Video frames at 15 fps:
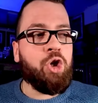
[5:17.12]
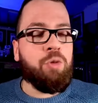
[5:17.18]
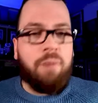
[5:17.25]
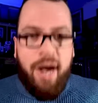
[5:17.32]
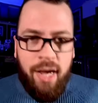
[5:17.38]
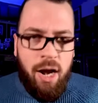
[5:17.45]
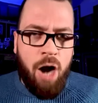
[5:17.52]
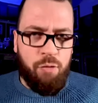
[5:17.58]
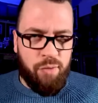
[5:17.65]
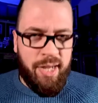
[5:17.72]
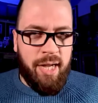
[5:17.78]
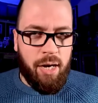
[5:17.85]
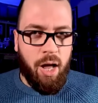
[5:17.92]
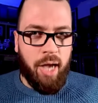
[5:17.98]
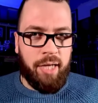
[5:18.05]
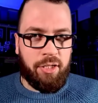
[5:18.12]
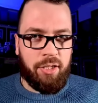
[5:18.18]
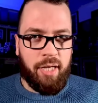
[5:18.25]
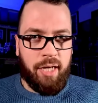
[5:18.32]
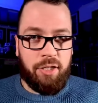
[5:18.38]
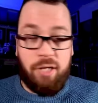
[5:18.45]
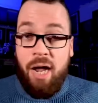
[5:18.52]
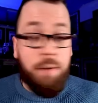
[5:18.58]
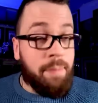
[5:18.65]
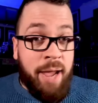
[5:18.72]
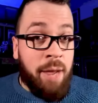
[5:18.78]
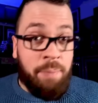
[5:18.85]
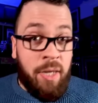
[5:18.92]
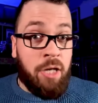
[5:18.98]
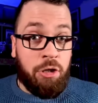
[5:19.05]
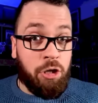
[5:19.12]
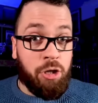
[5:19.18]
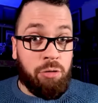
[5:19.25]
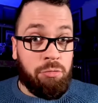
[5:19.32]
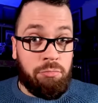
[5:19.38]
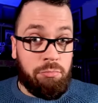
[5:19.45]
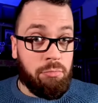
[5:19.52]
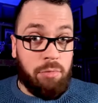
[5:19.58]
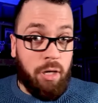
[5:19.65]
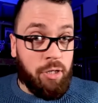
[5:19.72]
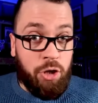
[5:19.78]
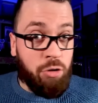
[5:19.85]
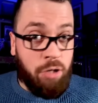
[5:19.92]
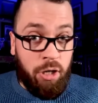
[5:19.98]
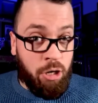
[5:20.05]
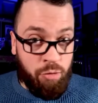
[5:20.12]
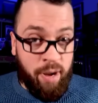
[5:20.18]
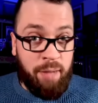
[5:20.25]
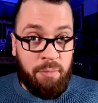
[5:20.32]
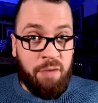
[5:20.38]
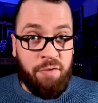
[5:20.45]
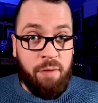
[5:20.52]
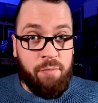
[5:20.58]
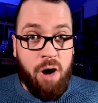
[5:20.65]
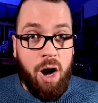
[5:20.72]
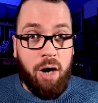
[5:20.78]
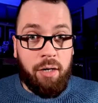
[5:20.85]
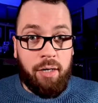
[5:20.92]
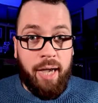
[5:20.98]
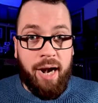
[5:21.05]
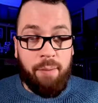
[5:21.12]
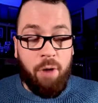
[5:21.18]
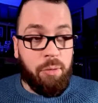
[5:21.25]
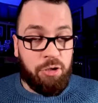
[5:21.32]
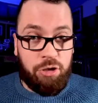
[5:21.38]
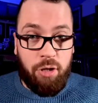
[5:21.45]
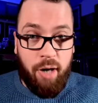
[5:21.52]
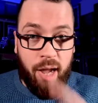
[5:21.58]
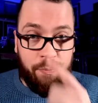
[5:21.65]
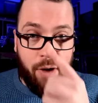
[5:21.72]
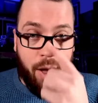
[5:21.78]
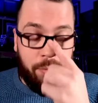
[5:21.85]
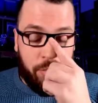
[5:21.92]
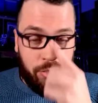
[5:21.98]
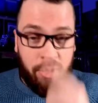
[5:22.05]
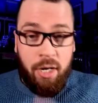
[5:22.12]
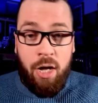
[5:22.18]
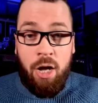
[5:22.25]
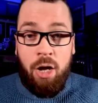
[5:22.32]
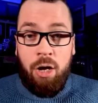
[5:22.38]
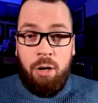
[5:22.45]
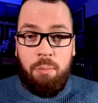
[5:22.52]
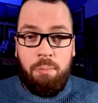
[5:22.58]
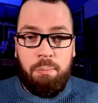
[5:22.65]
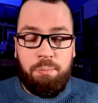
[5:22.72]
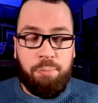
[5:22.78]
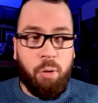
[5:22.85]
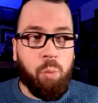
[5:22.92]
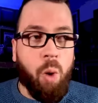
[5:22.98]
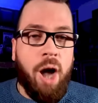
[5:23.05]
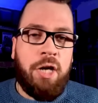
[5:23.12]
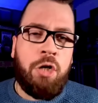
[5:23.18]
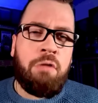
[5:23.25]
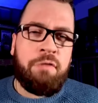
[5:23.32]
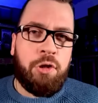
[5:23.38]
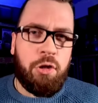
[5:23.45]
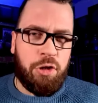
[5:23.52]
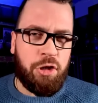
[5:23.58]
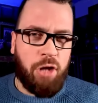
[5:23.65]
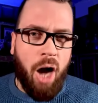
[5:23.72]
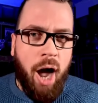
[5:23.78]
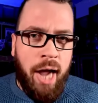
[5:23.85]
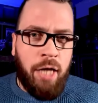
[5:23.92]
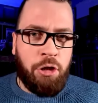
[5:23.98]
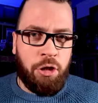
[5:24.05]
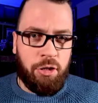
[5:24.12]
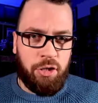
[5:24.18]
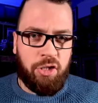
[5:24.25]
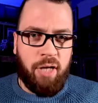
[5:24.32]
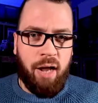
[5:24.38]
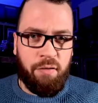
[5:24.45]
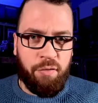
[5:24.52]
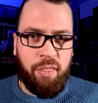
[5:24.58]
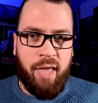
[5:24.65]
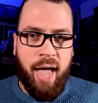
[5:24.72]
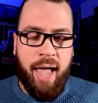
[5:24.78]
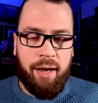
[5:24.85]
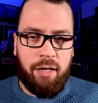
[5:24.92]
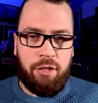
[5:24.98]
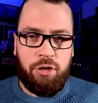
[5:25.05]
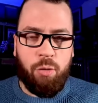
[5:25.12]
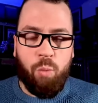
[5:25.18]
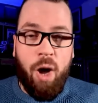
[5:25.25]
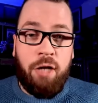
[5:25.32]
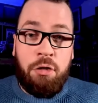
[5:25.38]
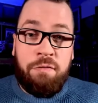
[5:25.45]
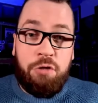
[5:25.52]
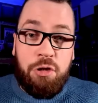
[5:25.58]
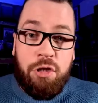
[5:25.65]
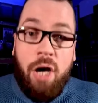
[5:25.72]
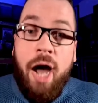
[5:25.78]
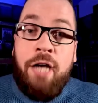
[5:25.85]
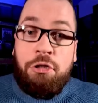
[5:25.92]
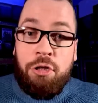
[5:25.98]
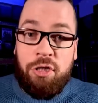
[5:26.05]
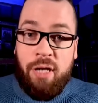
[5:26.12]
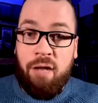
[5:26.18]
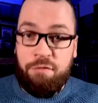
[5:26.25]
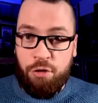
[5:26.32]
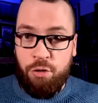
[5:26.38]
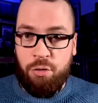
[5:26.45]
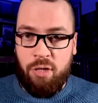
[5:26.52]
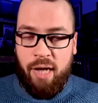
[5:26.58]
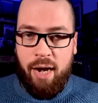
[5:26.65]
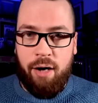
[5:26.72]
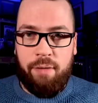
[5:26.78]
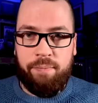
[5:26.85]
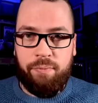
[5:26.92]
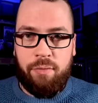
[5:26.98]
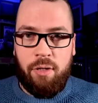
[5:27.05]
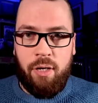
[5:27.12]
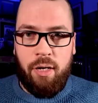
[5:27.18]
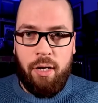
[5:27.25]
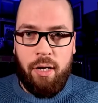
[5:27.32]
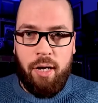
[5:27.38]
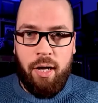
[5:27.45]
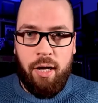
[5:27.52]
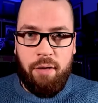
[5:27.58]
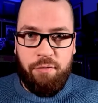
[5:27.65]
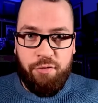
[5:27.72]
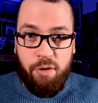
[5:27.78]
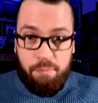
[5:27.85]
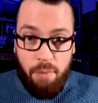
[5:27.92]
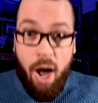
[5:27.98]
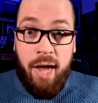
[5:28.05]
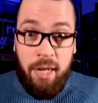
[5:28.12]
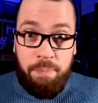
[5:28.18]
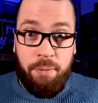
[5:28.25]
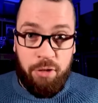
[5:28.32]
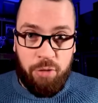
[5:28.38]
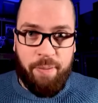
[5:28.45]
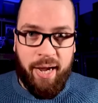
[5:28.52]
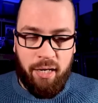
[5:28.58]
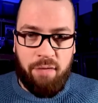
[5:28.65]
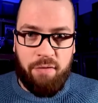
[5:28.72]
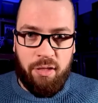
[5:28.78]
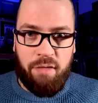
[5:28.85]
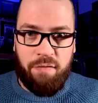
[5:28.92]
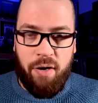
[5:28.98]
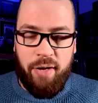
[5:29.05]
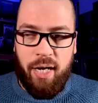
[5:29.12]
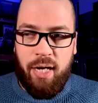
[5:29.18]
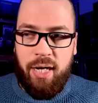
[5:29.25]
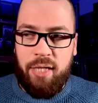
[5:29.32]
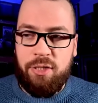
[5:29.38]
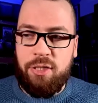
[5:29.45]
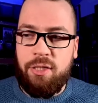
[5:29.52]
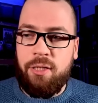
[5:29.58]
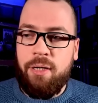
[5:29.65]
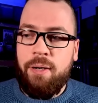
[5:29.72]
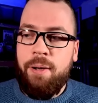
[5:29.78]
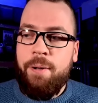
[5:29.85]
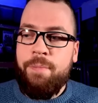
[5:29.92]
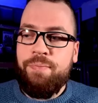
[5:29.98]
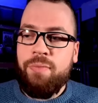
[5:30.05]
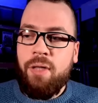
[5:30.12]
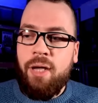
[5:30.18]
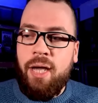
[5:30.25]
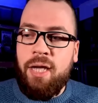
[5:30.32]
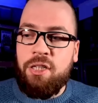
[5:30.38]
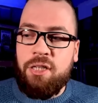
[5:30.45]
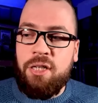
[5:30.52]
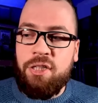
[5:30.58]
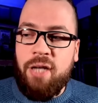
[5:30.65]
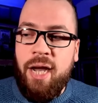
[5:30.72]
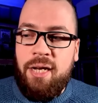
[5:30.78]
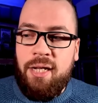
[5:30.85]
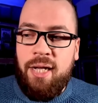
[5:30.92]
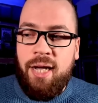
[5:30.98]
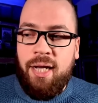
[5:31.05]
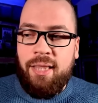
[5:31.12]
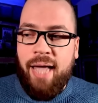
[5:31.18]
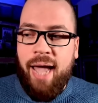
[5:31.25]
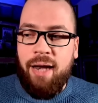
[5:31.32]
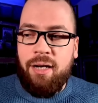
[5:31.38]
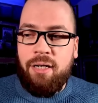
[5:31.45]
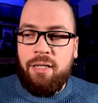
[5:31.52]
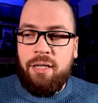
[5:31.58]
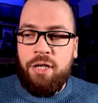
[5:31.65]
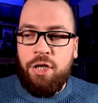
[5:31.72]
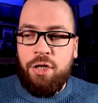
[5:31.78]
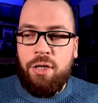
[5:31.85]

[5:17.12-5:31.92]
You might not realize this, and maybe you do, and you can correct me if I'm wrong, and I'm almost done, I promise. But what you've just tied yourself to there, from my perspective at the very least, is this idea that